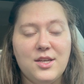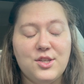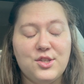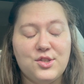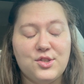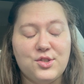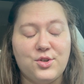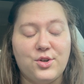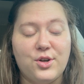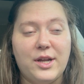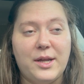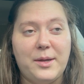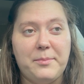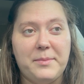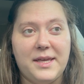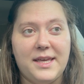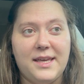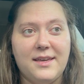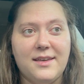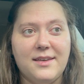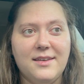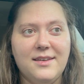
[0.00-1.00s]

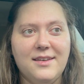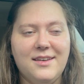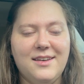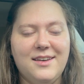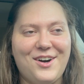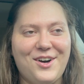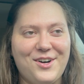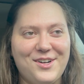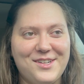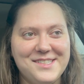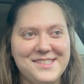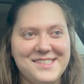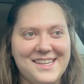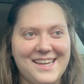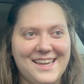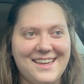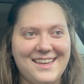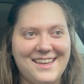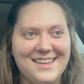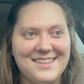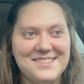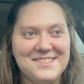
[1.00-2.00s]
screaming all
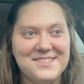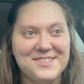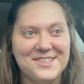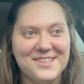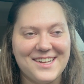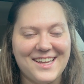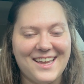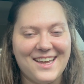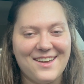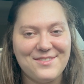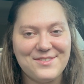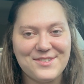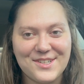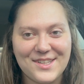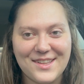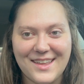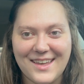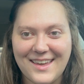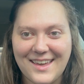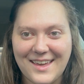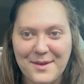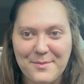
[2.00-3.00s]
day yesterday after
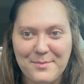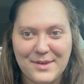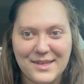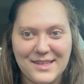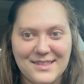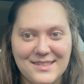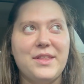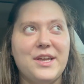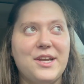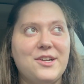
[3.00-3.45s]
they came in.